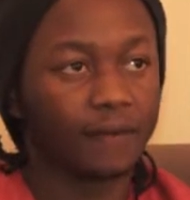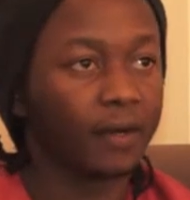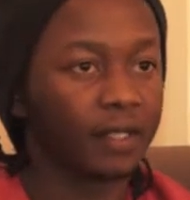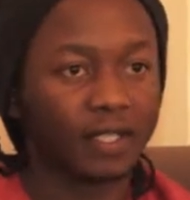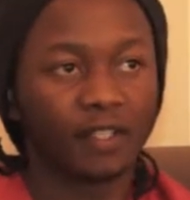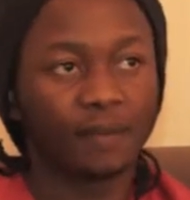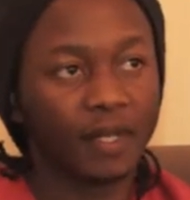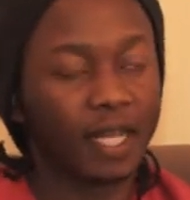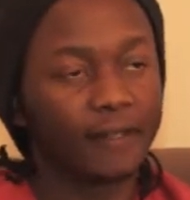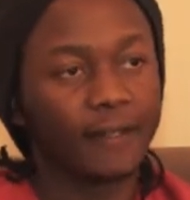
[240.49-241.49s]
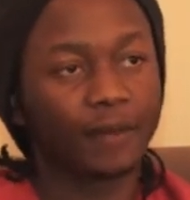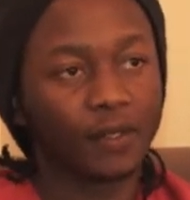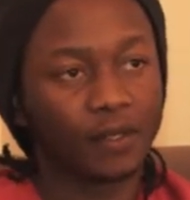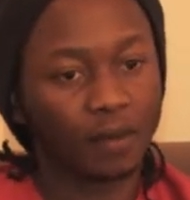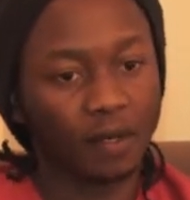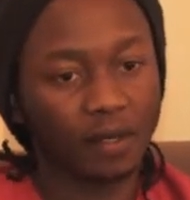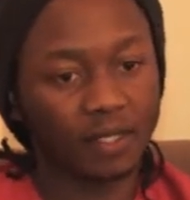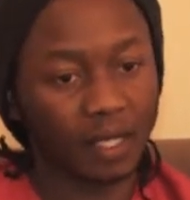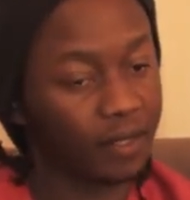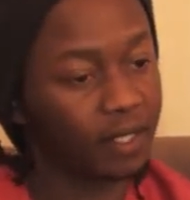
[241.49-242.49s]
first 6 months I did not want to work because
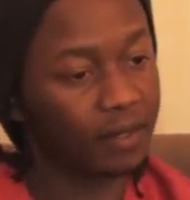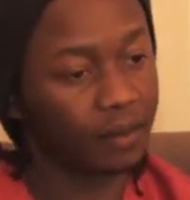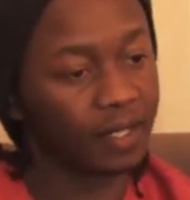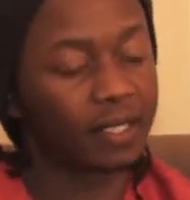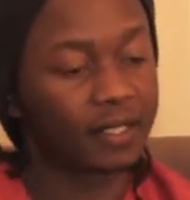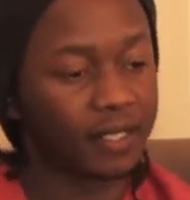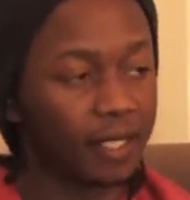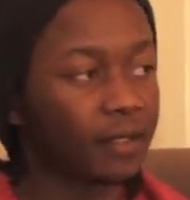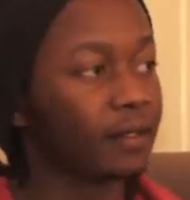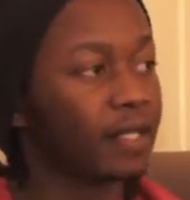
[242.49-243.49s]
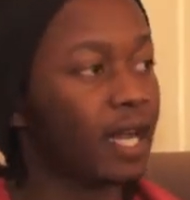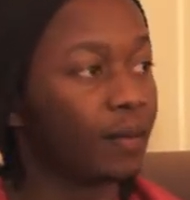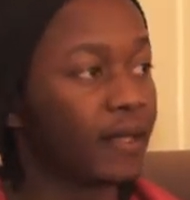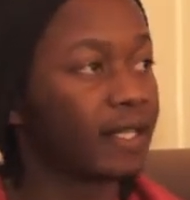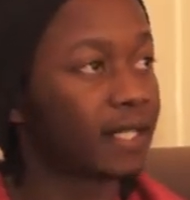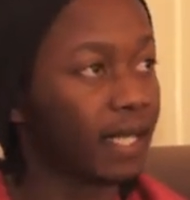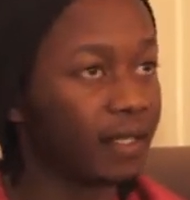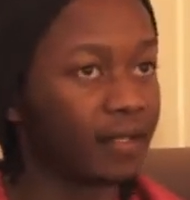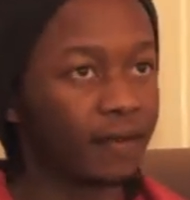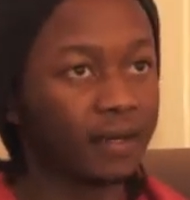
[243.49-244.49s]
I wanted to get settled down with the
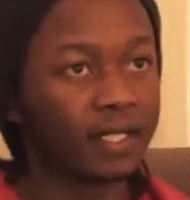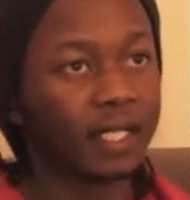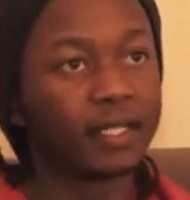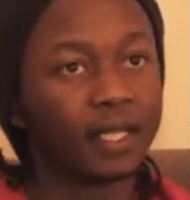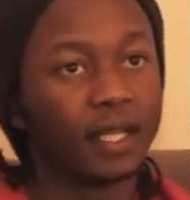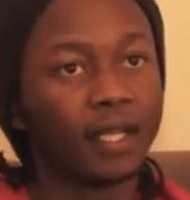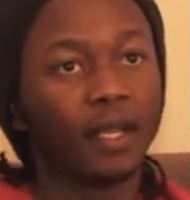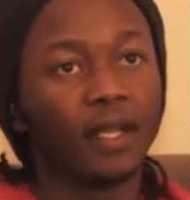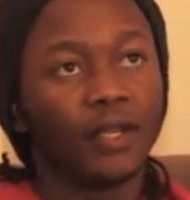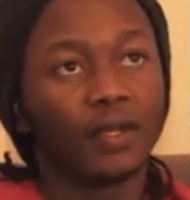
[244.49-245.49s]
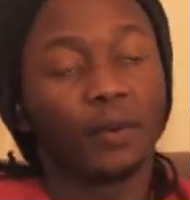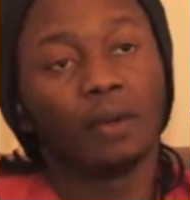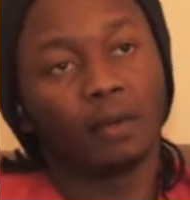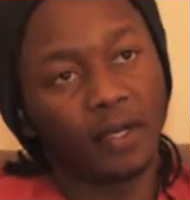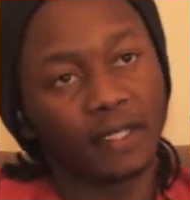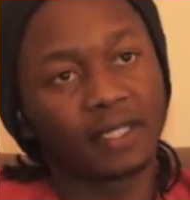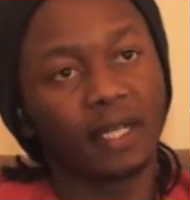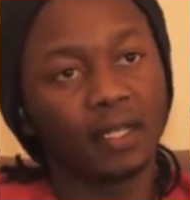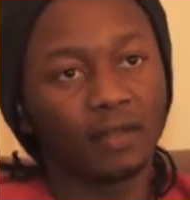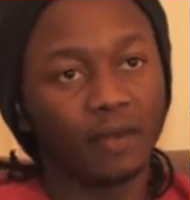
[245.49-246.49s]
studies first and
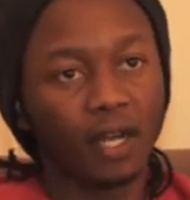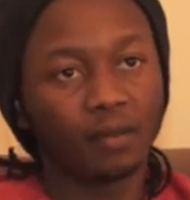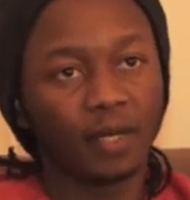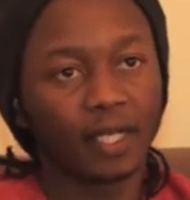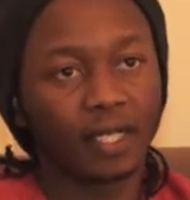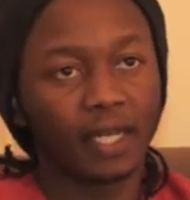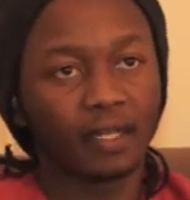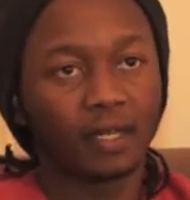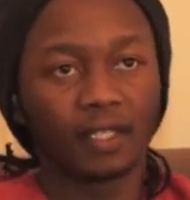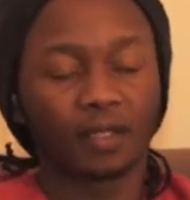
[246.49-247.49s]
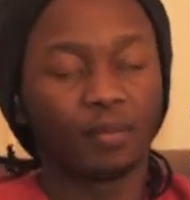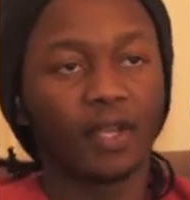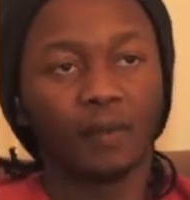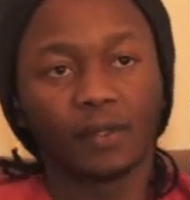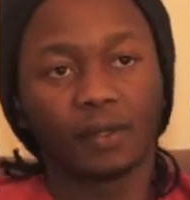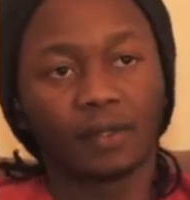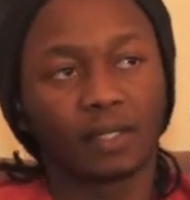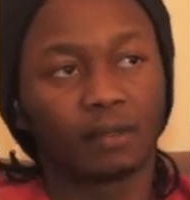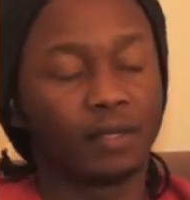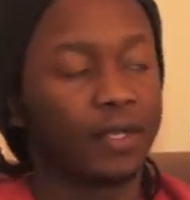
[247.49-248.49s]
understand the environment and at least be able to
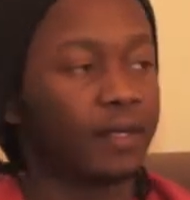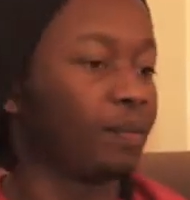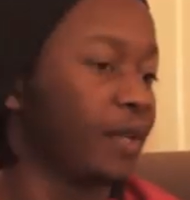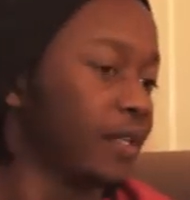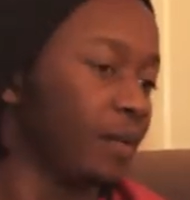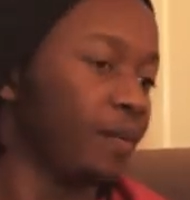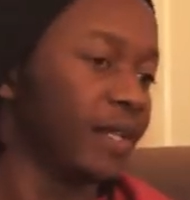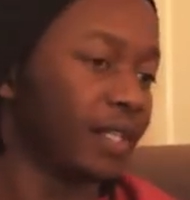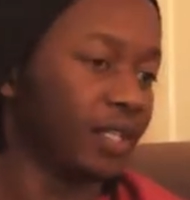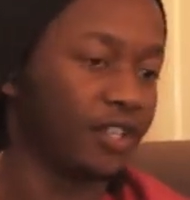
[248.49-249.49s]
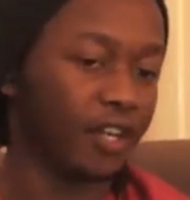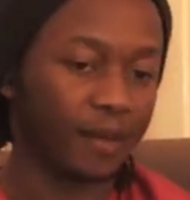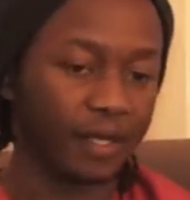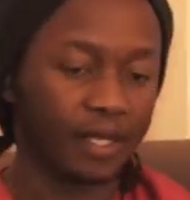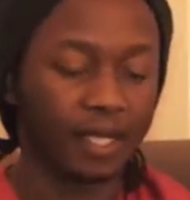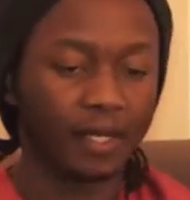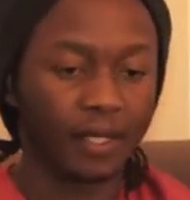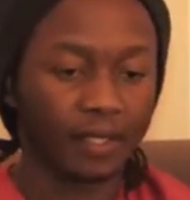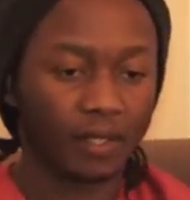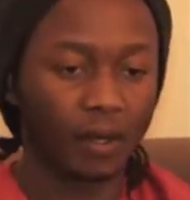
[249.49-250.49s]
speak some basic German.
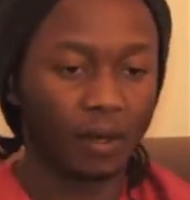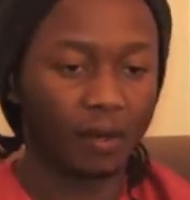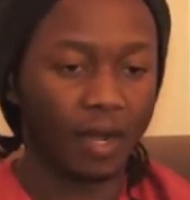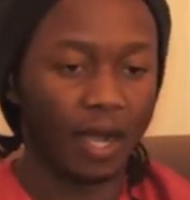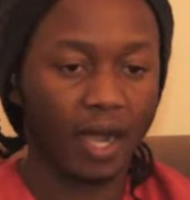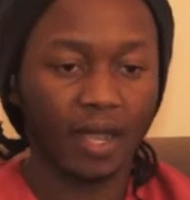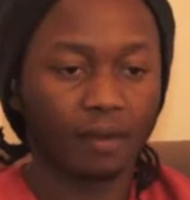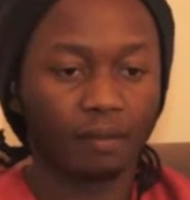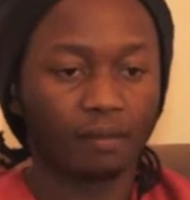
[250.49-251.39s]
So I